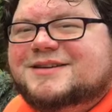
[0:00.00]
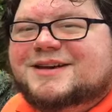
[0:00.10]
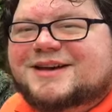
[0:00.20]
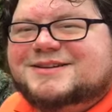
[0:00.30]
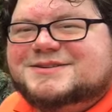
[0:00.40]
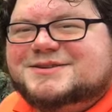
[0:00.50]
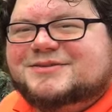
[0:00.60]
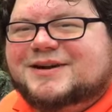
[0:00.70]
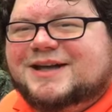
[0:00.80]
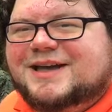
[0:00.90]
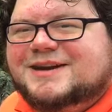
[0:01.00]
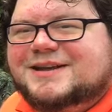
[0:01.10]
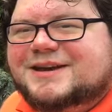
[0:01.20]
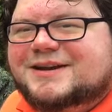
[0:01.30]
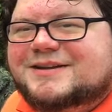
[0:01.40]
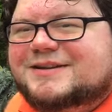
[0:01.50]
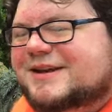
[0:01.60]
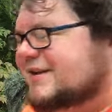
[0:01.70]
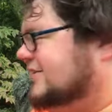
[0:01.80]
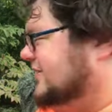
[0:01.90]
I can just go right ahead and get
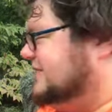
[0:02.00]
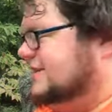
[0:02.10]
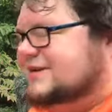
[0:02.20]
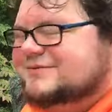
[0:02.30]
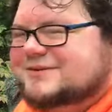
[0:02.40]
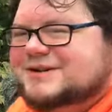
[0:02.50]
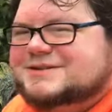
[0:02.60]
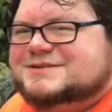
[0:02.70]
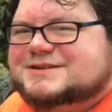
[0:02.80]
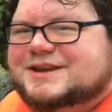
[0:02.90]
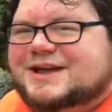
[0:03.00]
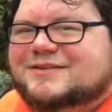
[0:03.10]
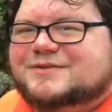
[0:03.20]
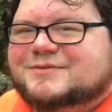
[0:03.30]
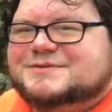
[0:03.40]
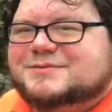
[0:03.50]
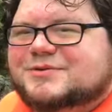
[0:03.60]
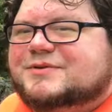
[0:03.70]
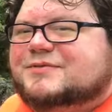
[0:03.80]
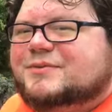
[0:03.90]
it cooked. And when it's like after I've
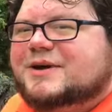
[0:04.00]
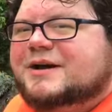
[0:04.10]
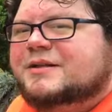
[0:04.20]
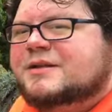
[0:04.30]
smoked it for a while.